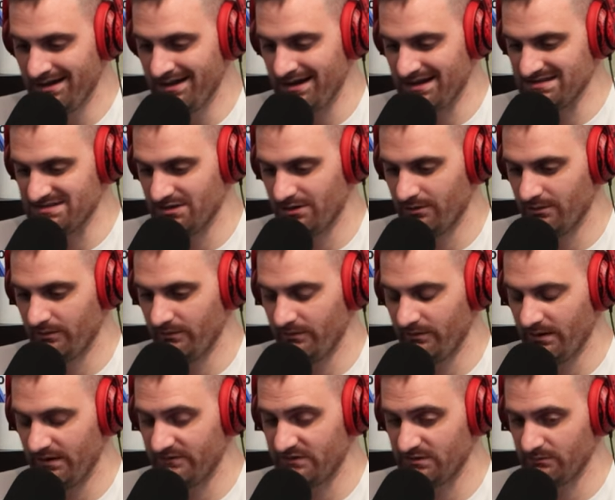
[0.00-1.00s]
And so,
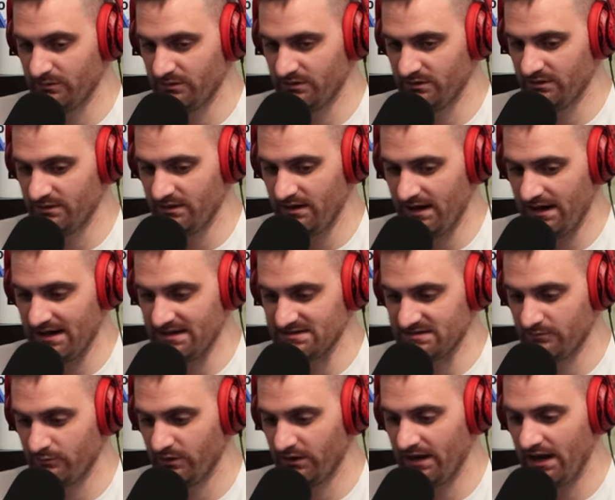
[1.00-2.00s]
if someone has
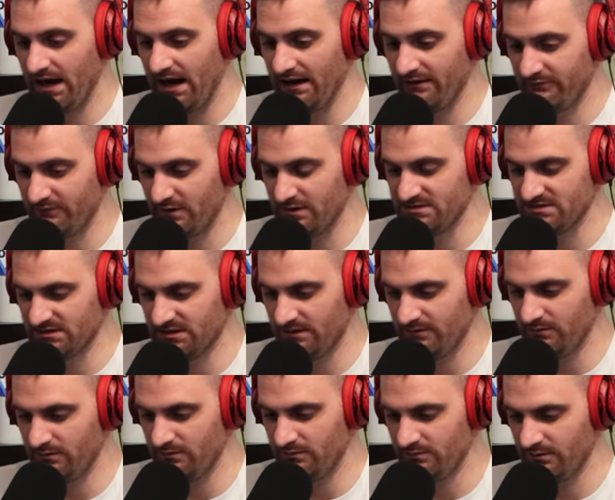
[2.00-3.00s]
a really high ferritin
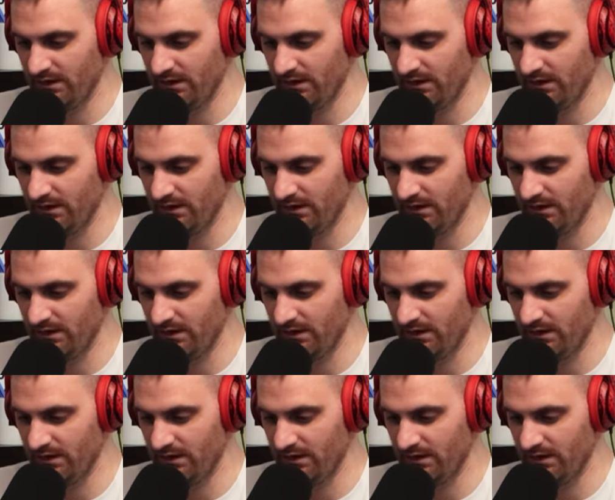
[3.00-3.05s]
level,